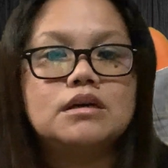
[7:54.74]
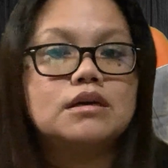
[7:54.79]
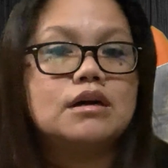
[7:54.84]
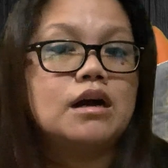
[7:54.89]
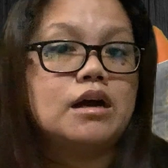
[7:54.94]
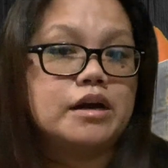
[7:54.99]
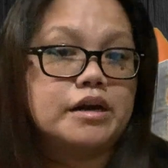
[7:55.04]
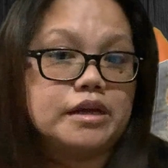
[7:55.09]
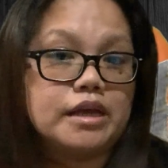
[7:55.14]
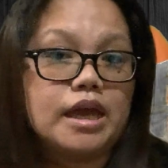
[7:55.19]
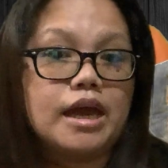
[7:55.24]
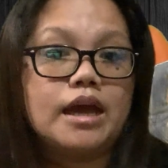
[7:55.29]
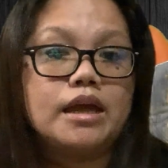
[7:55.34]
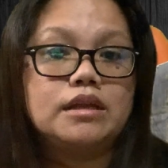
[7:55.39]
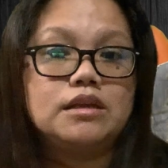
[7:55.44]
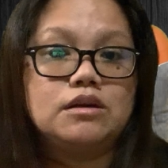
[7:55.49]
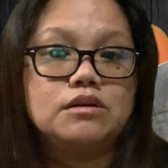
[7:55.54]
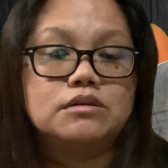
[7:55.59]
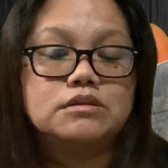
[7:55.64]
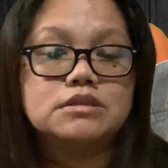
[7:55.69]
are
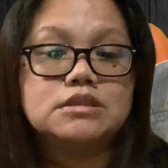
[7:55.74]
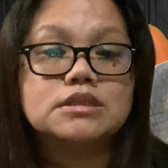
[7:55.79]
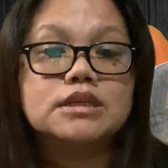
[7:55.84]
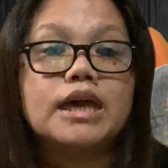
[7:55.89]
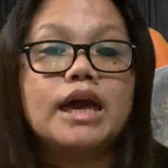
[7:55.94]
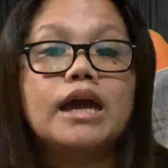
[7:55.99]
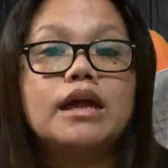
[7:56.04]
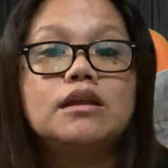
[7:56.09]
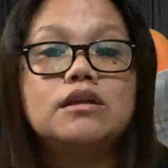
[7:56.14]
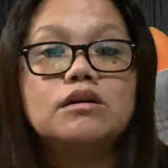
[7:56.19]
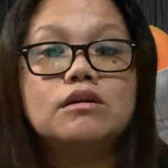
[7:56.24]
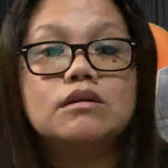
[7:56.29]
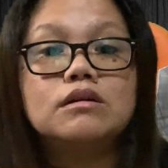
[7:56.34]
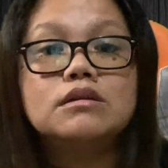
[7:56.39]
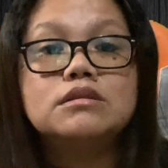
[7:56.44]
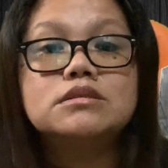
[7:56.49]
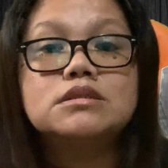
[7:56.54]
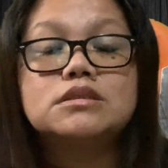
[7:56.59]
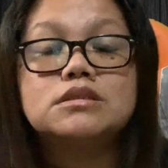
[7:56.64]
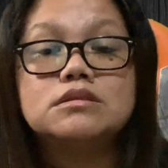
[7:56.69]
canned goods. Canned
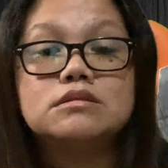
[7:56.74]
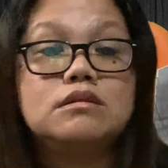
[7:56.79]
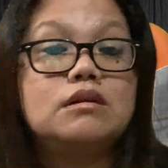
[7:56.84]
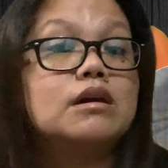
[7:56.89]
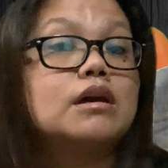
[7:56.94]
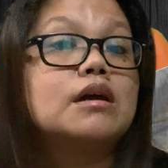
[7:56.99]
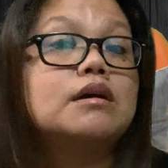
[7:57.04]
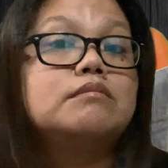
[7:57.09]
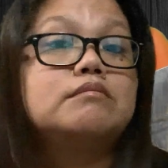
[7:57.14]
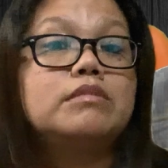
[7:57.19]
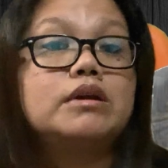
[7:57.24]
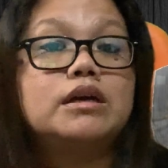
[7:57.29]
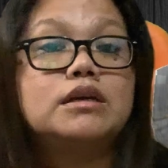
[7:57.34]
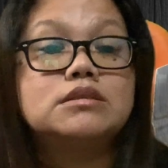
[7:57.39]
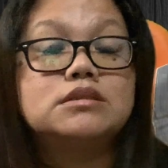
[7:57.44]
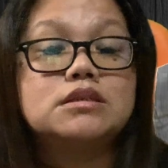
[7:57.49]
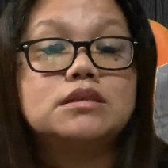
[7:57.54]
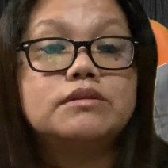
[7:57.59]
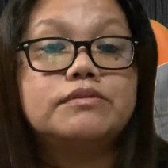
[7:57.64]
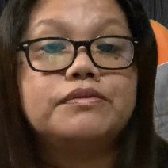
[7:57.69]
goods you can
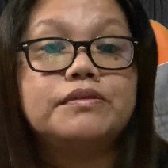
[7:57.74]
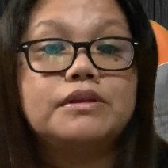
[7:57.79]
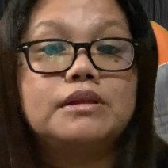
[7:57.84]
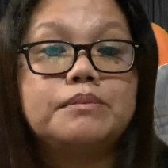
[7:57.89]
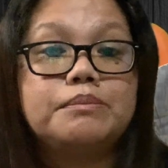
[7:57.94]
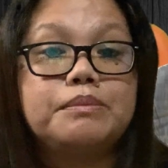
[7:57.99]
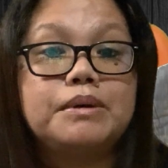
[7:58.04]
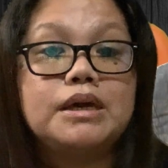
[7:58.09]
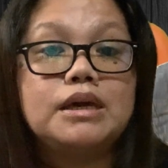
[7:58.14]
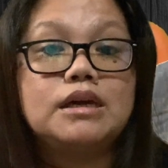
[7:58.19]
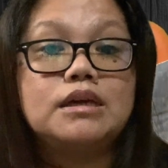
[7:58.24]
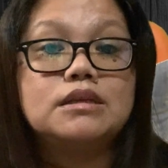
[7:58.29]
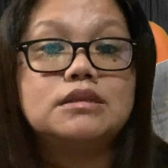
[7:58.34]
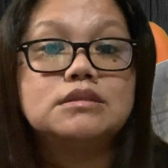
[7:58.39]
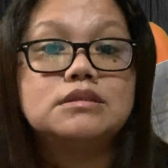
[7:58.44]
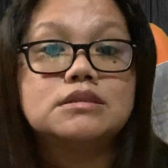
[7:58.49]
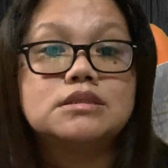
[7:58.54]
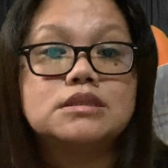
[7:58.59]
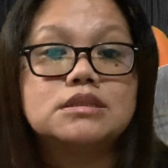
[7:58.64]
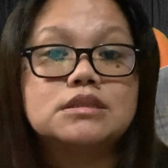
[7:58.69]
bring to the
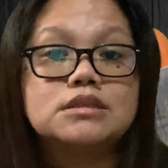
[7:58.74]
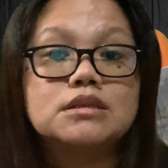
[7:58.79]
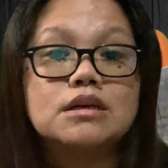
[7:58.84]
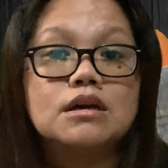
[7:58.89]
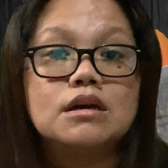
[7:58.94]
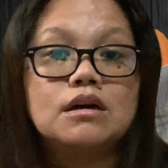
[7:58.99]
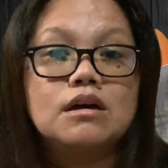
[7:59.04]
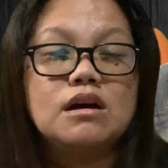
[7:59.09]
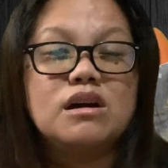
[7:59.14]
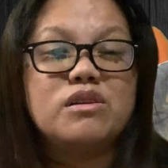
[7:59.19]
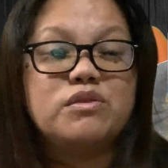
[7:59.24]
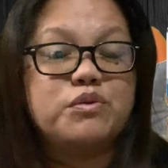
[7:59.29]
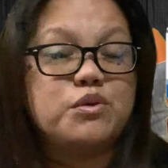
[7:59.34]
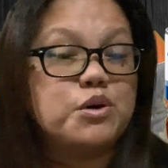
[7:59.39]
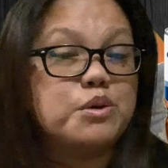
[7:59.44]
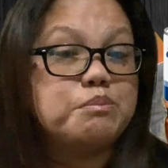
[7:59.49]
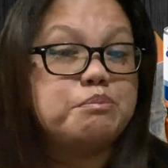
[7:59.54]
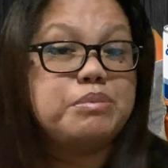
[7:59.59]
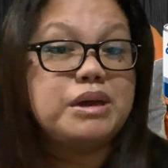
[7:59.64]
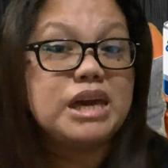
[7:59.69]
Philippines.
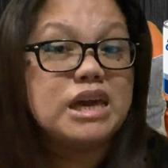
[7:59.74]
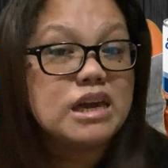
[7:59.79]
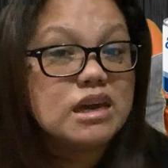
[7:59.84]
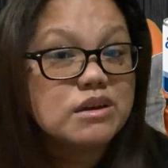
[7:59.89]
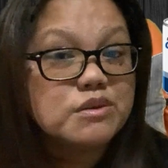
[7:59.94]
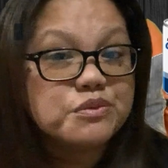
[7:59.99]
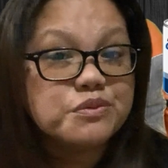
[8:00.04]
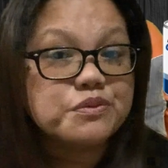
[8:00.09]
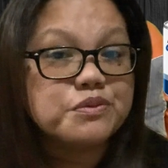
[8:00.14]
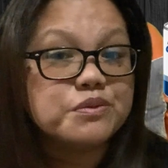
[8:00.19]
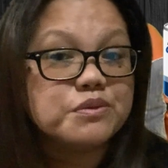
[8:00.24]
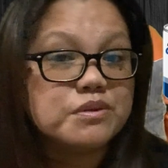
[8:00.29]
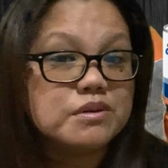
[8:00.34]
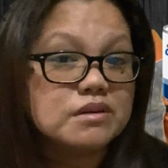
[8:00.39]
For beef,